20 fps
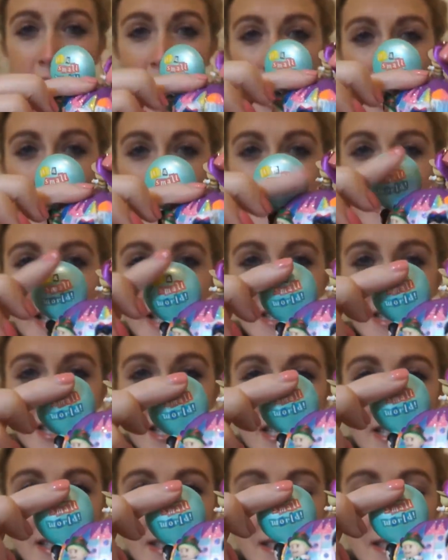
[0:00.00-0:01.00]
it says
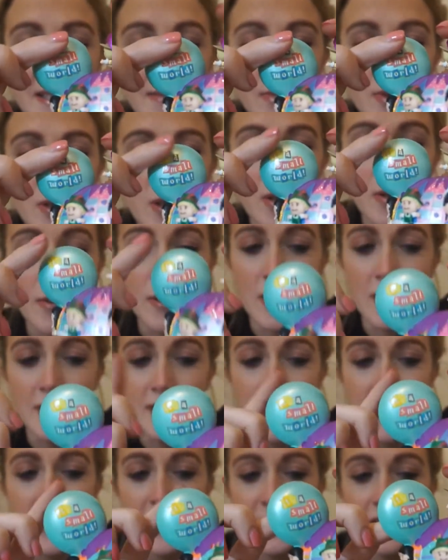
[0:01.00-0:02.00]
It's a Small World,
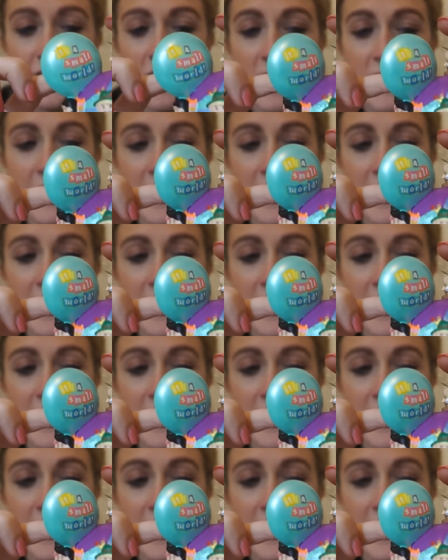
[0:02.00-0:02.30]
and it's got